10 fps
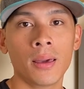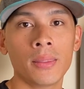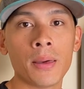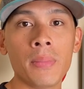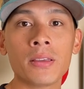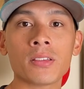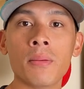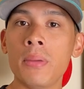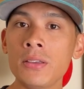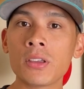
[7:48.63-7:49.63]
that makes
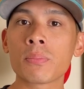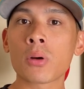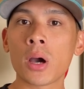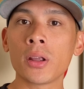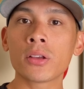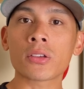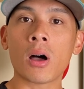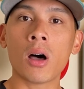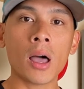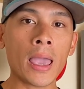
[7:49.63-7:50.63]
amazing products,
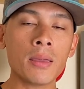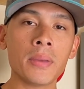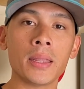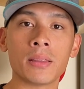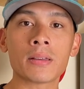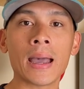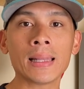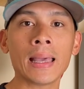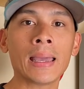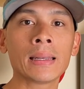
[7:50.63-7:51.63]
all handmade in
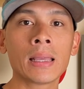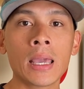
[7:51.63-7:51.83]
Thailand,